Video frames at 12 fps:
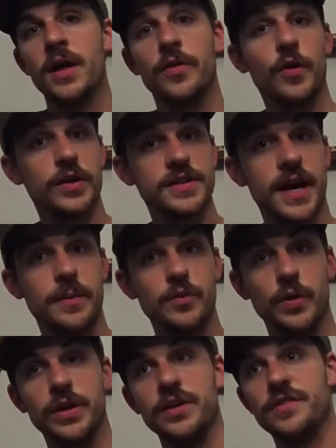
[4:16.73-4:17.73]
there are times
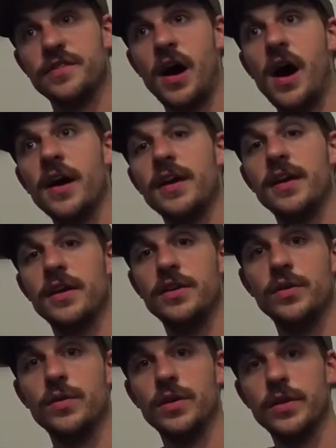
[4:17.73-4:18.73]
where he's talking and
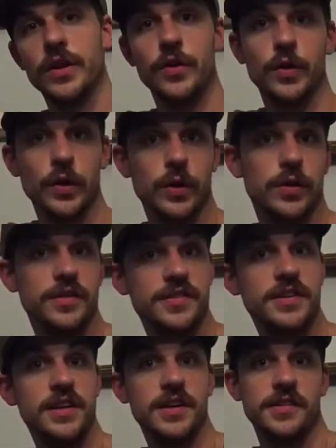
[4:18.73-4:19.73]
you can literally only
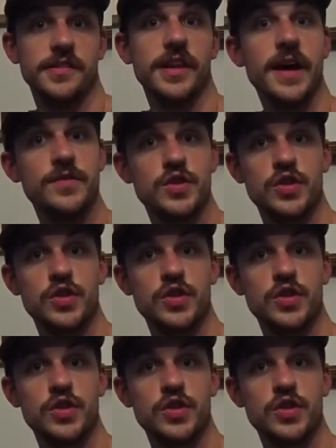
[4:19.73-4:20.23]
see his left